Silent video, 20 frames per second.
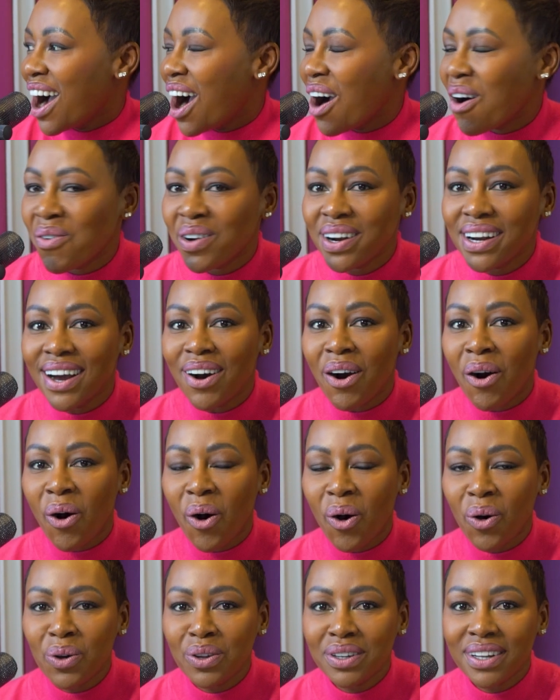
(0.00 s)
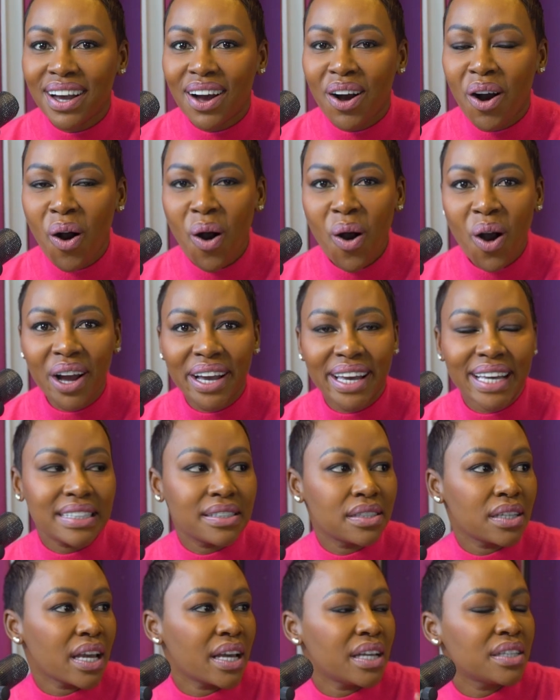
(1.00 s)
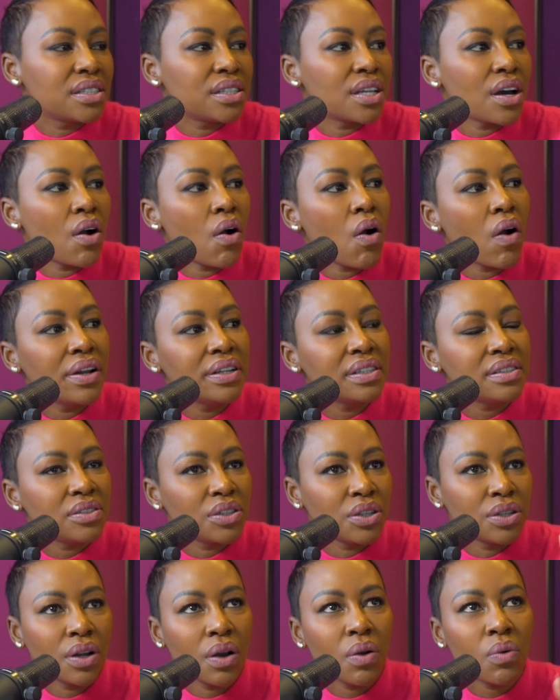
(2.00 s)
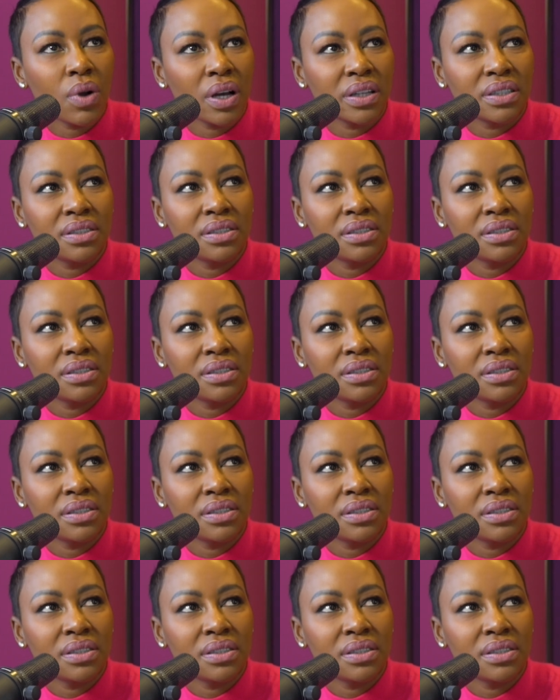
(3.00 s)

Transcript: I want to hold. Oh, it's the hardest. You know what?